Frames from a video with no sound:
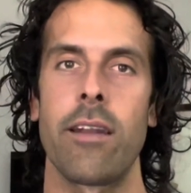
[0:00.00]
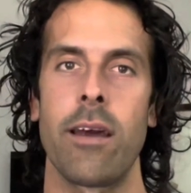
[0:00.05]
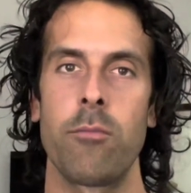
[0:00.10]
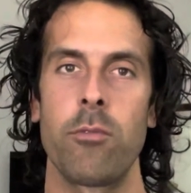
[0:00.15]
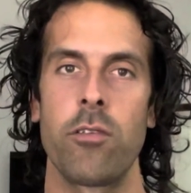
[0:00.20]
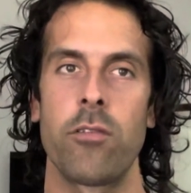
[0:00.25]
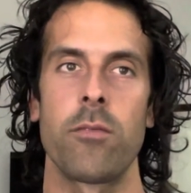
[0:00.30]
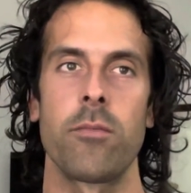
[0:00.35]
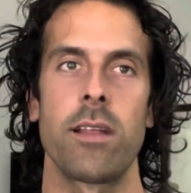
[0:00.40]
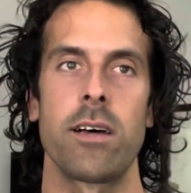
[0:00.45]
I
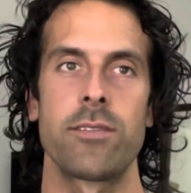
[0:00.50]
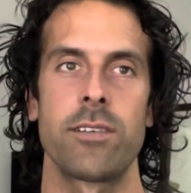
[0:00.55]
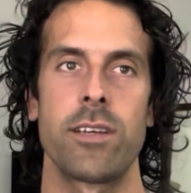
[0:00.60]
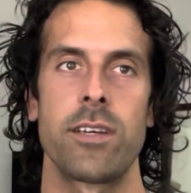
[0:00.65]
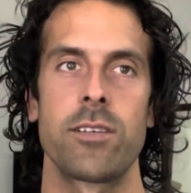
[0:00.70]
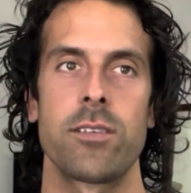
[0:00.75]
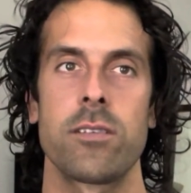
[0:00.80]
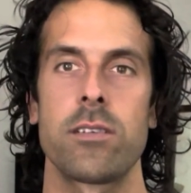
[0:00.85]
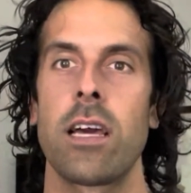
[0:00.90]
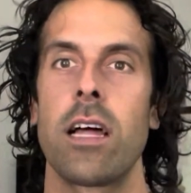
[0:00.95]
moved from Los
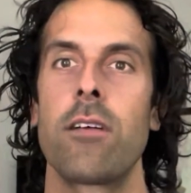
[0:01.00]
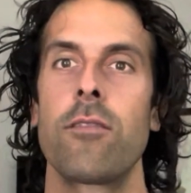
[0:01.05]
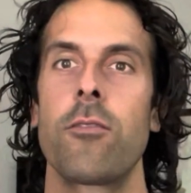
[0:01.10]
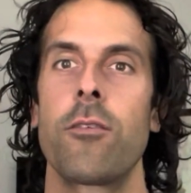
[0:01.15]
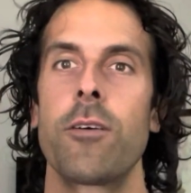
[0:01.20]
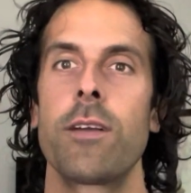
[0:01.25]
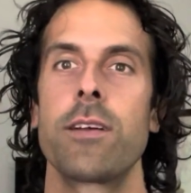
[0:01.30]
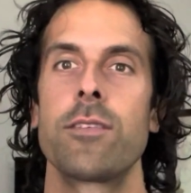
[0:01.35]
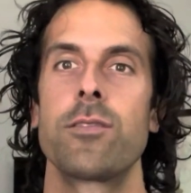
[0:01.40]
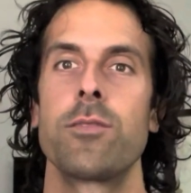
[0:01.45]
Angeles,
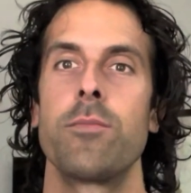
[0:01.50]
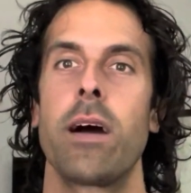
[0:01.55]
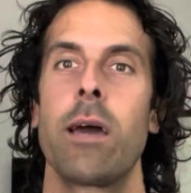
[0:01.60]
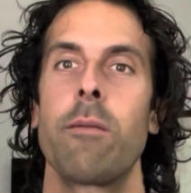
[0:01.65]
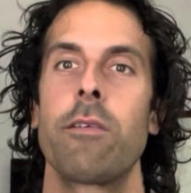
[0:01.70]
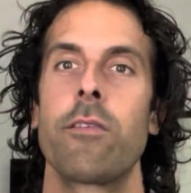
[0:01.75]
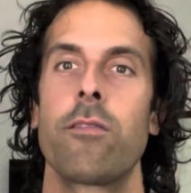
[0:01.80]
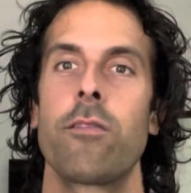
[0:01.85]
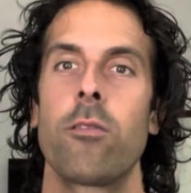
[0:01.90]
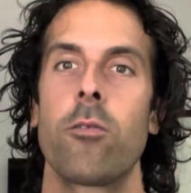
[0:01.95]
California to
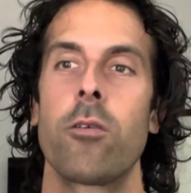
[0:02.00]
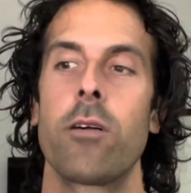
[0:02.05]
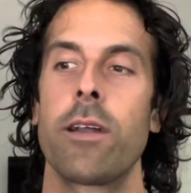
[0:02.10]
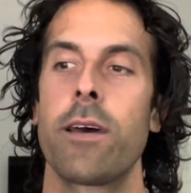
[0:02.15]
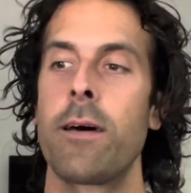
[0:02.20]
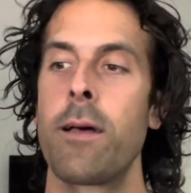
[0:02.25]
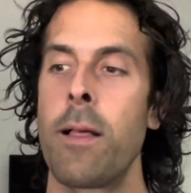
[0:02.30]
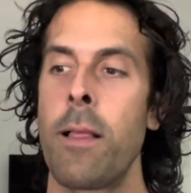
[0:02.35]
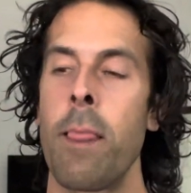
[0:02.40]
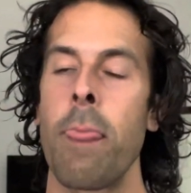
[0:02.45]
Miami,
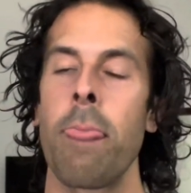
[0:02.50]
Florida